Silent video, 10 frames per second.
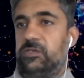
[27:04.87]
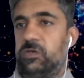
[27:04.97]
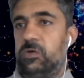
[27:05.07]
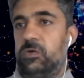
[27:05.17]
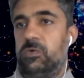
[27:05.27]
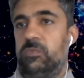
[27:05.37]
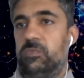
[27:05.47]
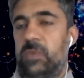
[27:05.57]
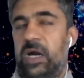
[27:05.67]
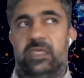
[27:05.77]
So
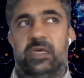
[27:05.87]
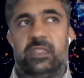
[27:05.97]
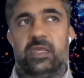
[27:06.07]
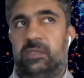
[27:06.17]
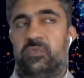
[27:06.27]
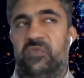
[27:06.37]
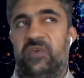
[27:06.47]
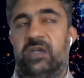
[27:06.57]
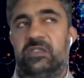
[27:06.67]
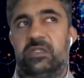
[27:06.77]
I think that we've
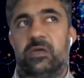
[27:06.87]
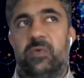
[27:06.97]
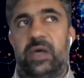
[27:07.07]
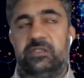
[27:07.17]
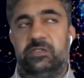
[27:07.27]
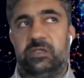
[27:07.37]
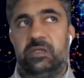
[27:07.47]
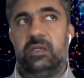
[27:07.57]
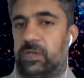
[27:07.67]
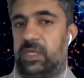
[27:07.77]
answered the
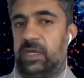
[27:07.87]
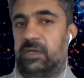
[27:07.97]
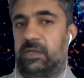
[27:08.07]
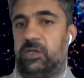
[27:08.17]
question that,